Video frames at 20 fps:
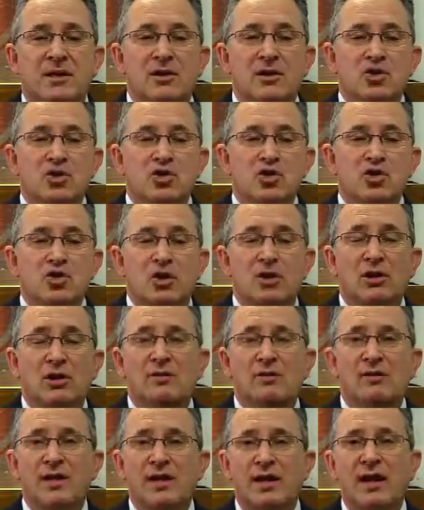Certainly,
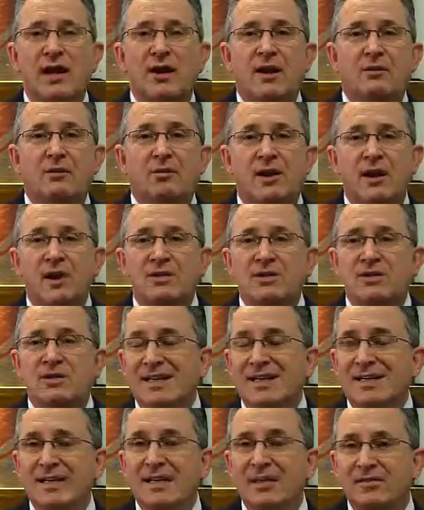if they can't raise
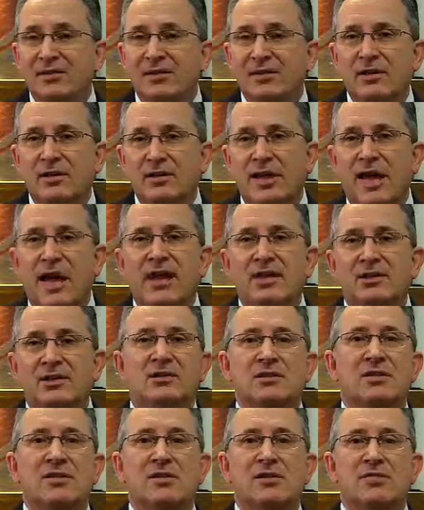significant cash
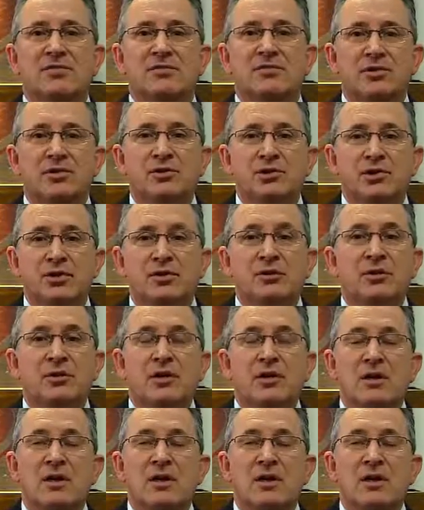in the near future,